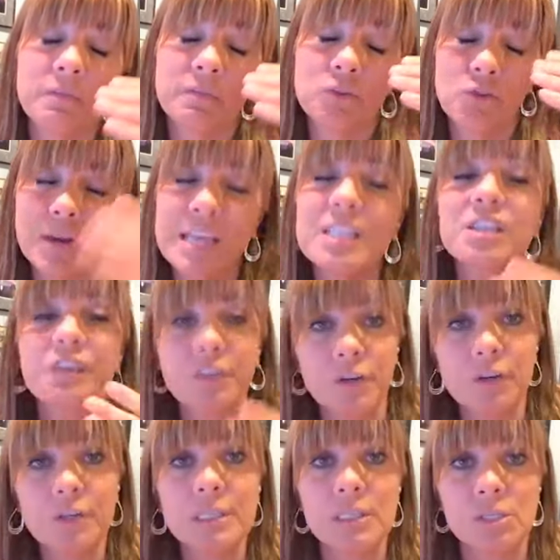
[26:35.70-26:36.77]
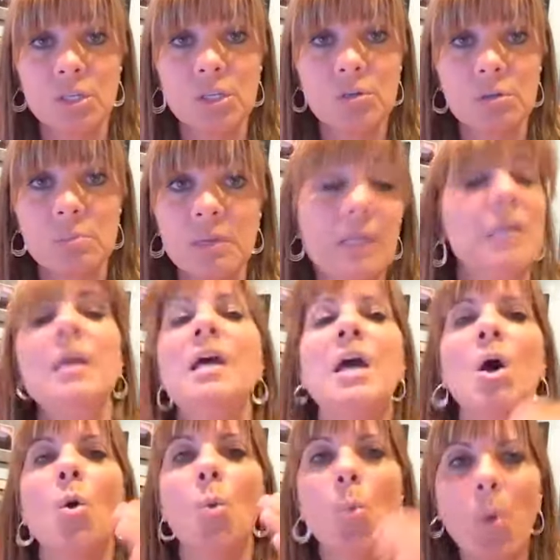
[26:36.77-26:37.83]
transfers, excuse me,
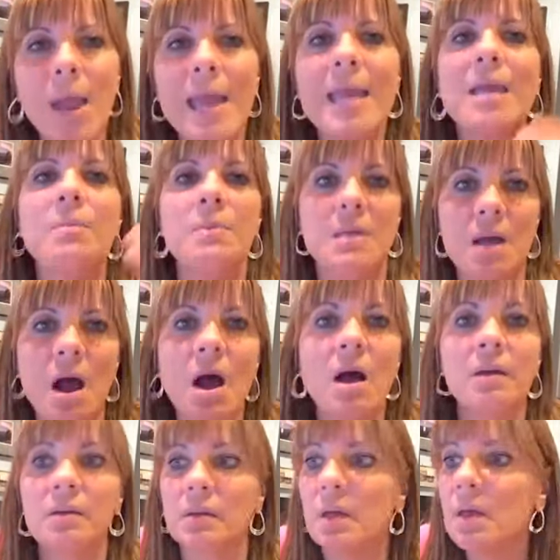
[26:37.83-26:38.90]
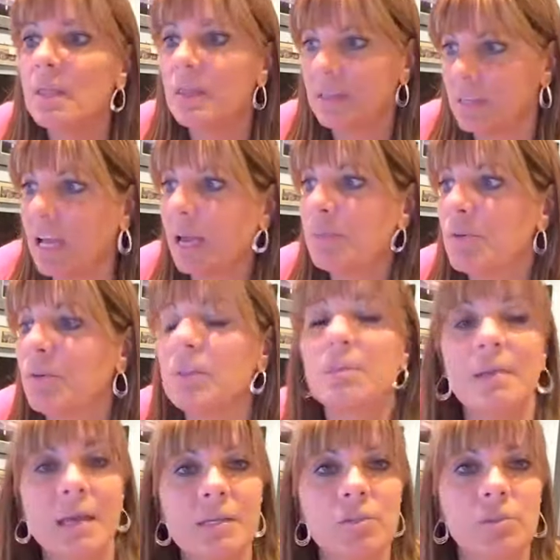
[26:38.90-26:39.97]
way beyond the time you're in the
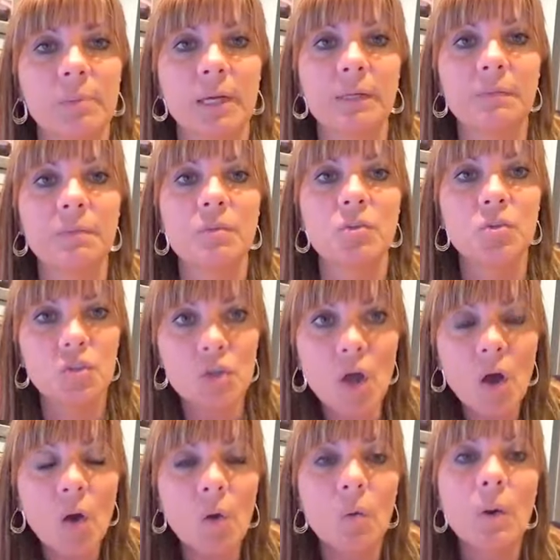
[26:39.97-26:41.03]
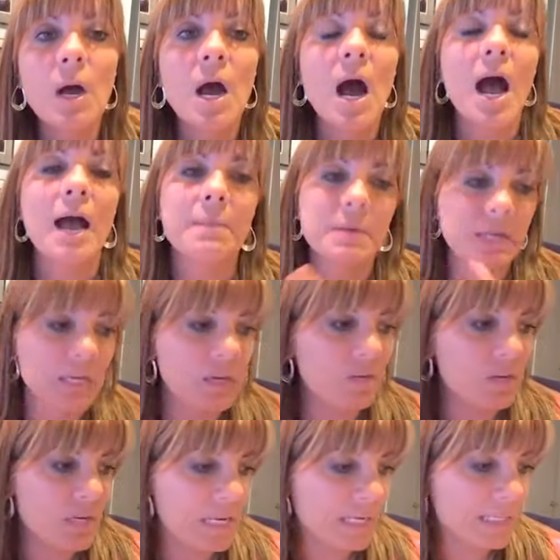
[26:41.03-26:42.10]
mastermind. So I'm going to give
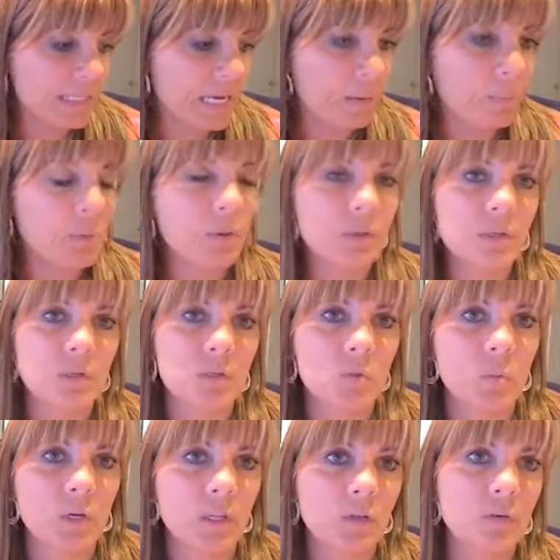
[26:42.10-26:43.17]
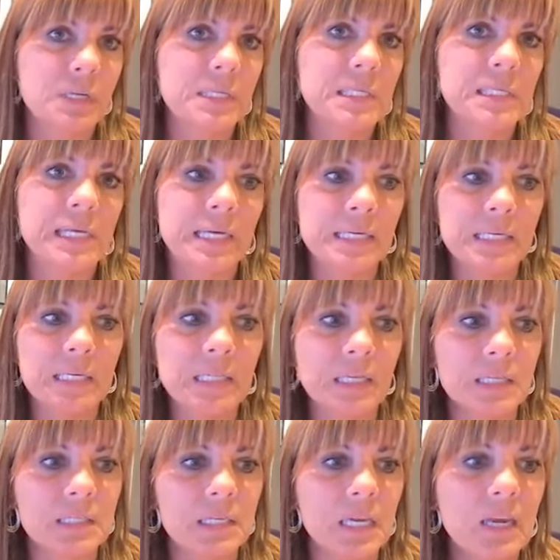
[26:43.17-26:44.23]
you an example. This is one of the reasons I did
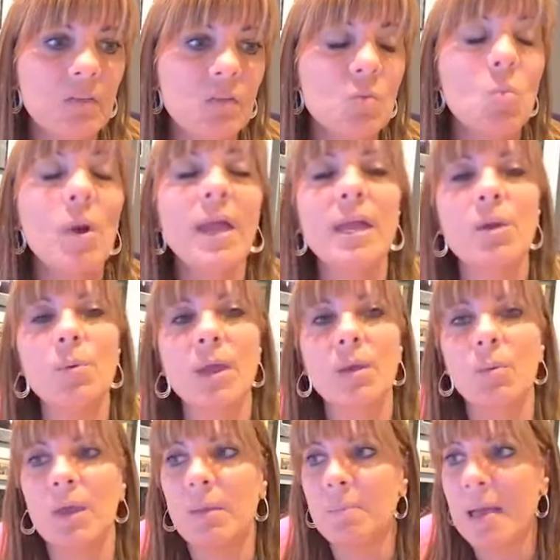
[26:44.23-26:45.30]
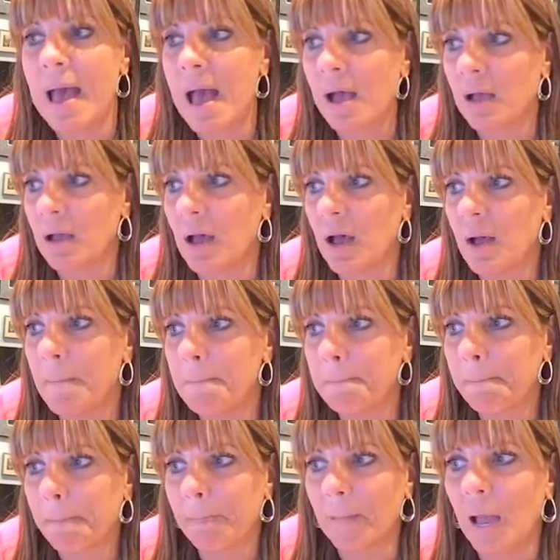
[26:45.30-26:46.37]
this. Even way, way, way back, um,
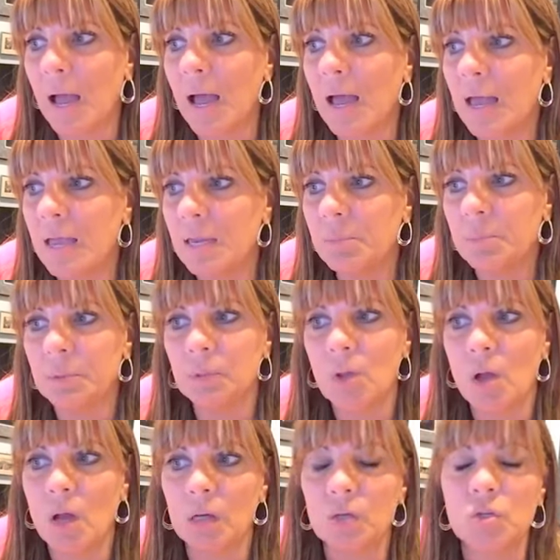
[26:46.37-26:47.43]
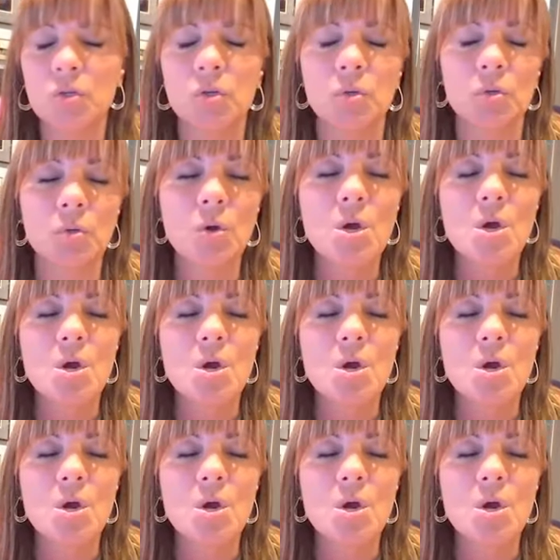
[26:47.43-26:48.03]
I belong to